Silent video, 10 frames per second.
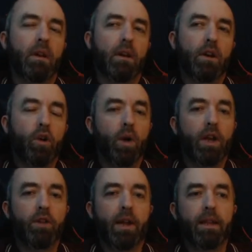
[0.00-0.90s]
Quite
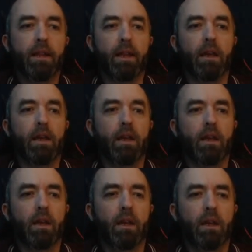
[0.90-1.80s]
rightly.
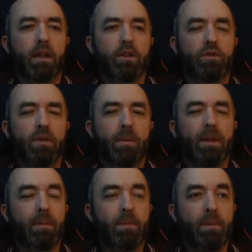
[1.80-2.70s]
Do you know what I mean?
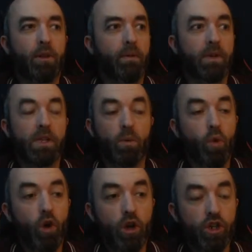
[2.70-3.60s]
Like, people obviously
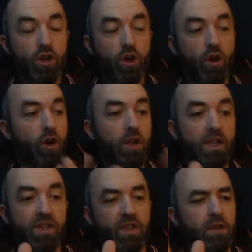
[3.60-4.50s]
watch all
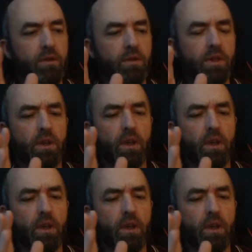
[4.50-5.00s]
his videos.